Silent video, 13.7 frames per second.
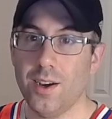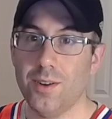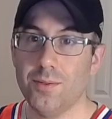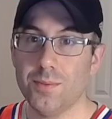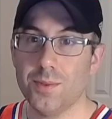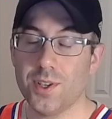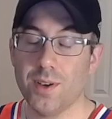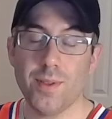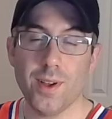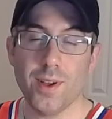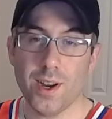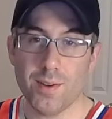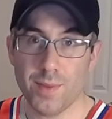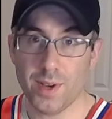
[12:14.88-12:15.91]
Some
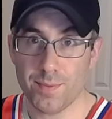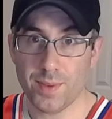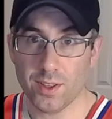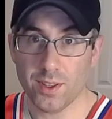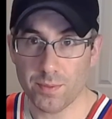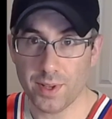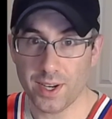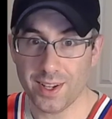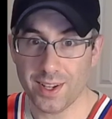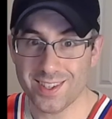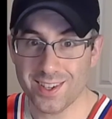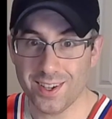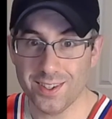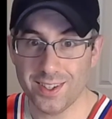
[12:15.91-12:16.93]
thought it might be a little bit
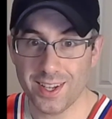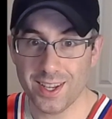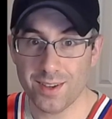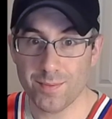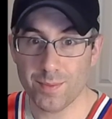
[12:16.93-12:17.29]
insulting,